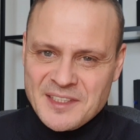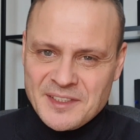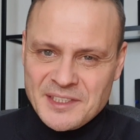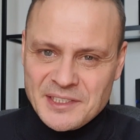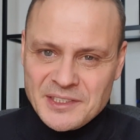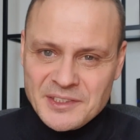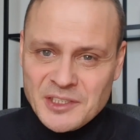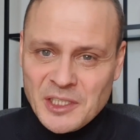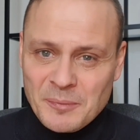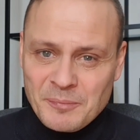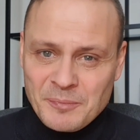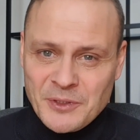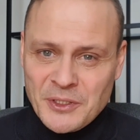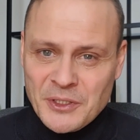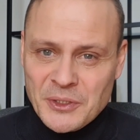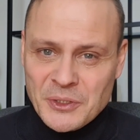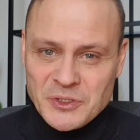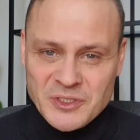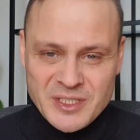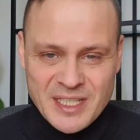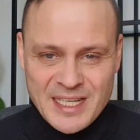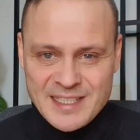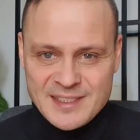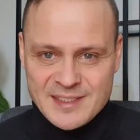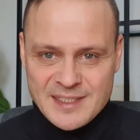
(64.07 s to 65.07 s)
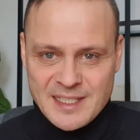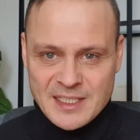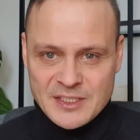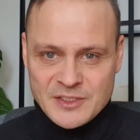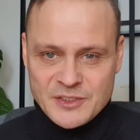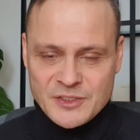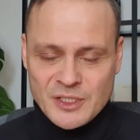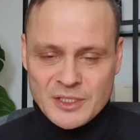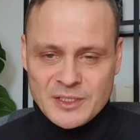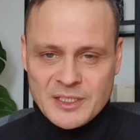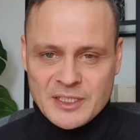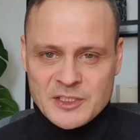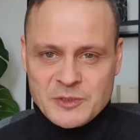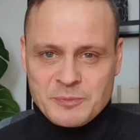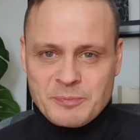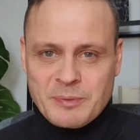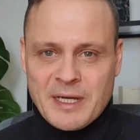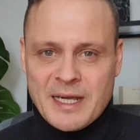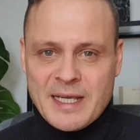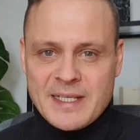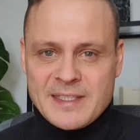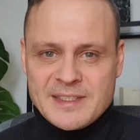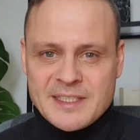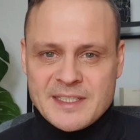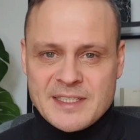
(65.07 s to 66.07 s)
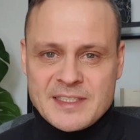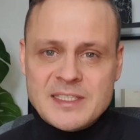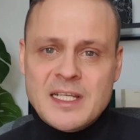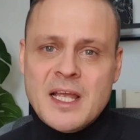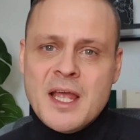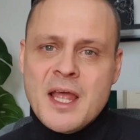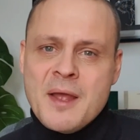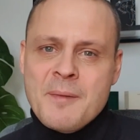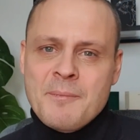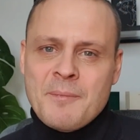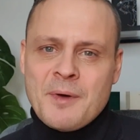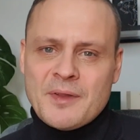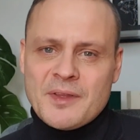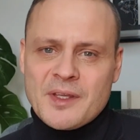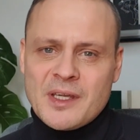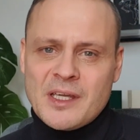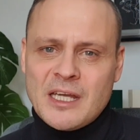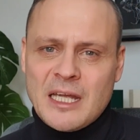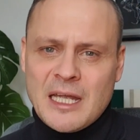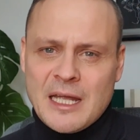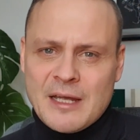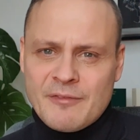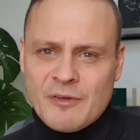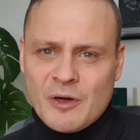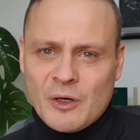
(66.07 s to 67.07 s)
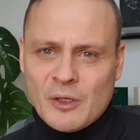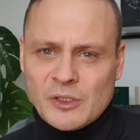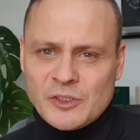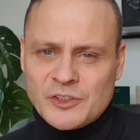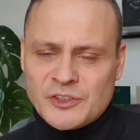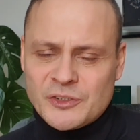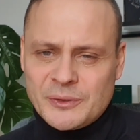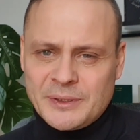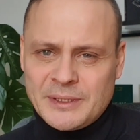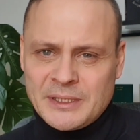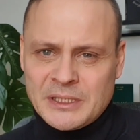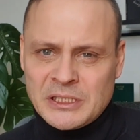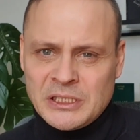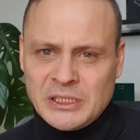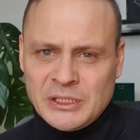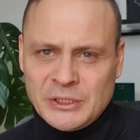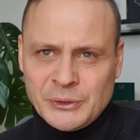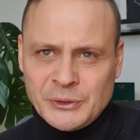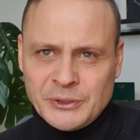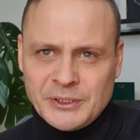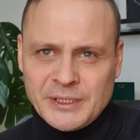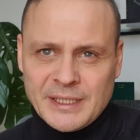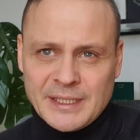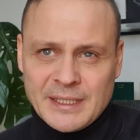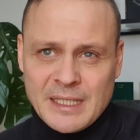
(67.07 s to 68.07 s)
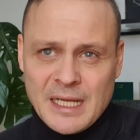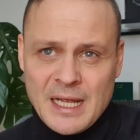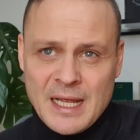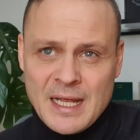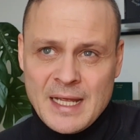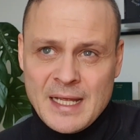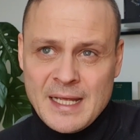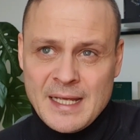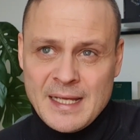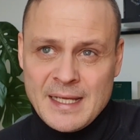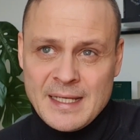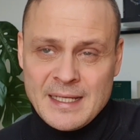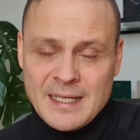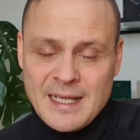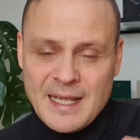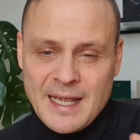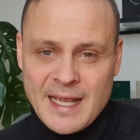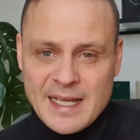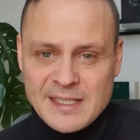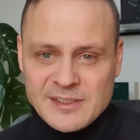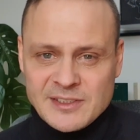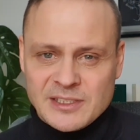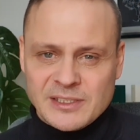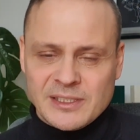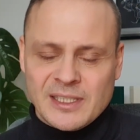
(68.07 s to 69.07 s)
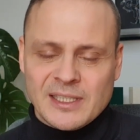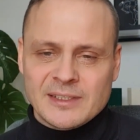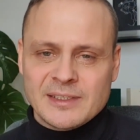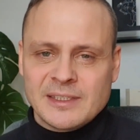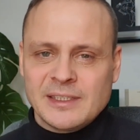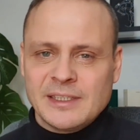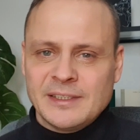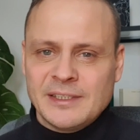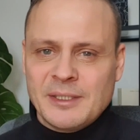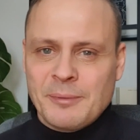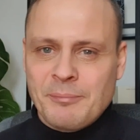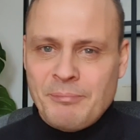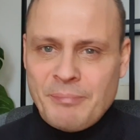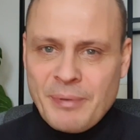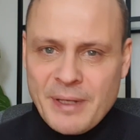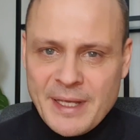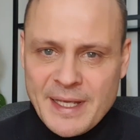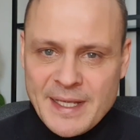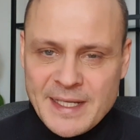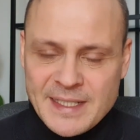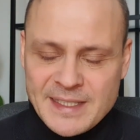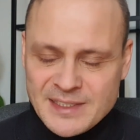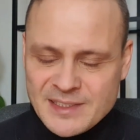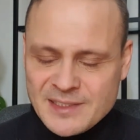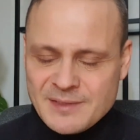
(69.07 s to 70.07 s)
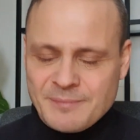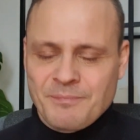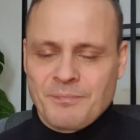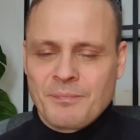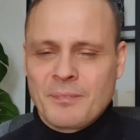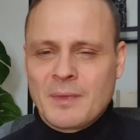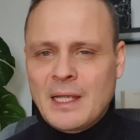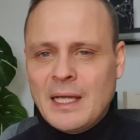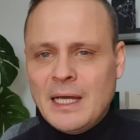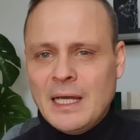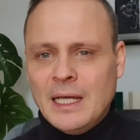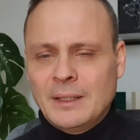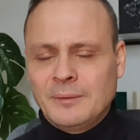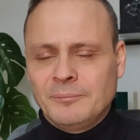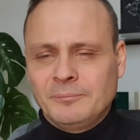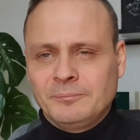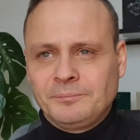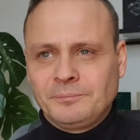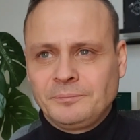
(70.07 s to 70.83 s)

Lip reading: the top notes as exotic spices, but they have also included hazelnut and the base. And